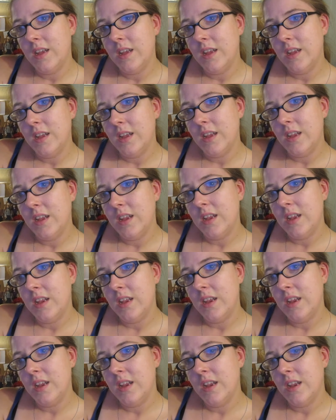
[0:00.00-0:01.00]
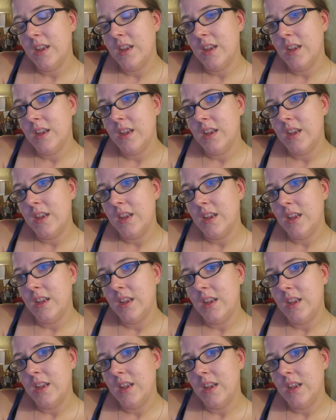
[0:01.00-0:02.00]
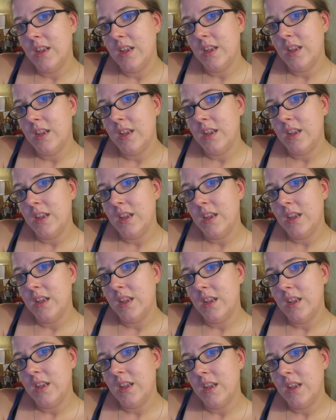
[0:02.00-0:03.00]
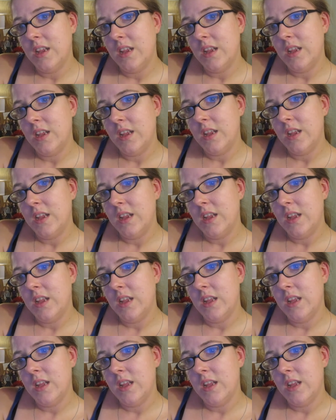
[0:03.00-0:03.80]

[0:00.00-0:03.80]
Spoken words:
Nothing is said.